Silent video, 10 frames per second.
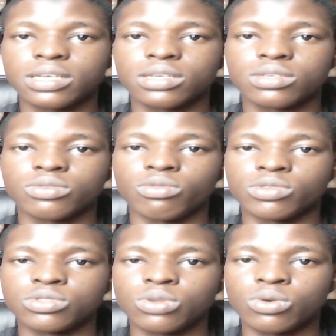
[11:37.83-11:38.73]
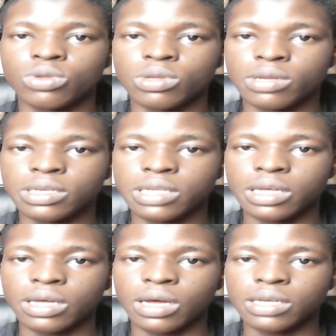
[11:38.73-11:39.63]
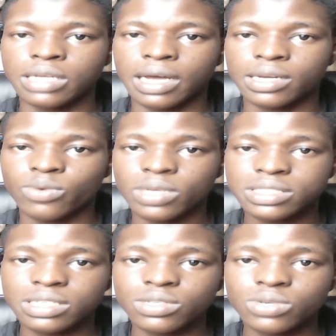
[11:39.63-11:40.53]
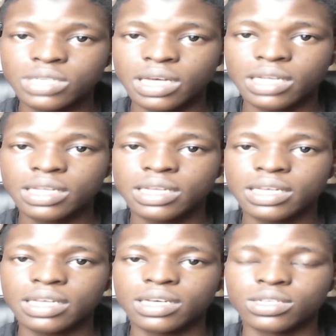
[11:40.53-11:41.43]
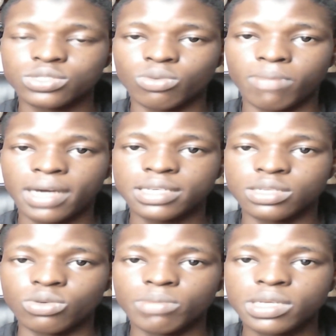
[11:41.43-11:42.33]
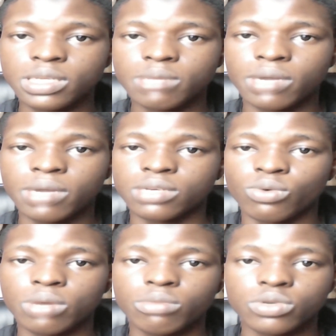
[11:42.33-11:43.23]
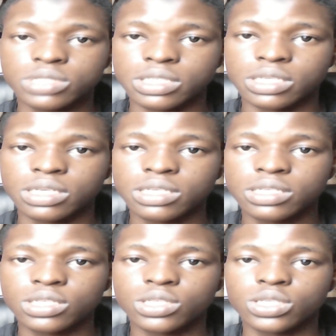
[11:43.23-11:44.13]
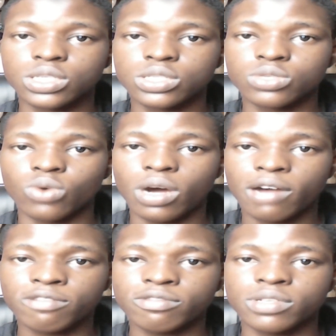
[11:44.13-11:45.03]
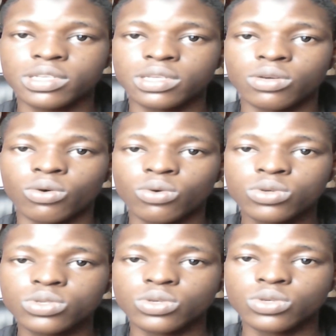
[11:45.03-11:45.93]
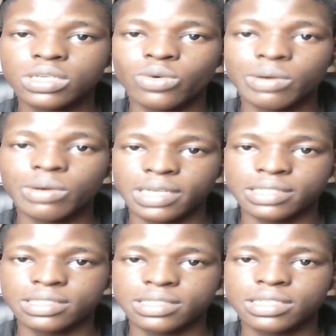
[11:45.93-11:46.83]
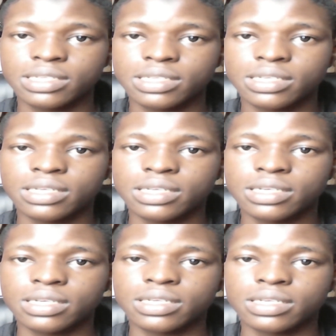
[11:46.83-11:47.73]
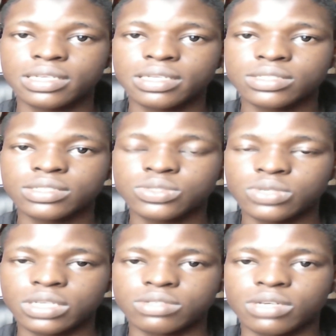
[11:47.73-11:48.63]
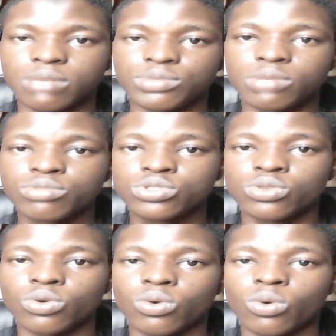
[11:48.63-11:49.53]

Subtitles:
They are requesting you here to buy a domain name and web hosting to have your own unique website, so that you can be able to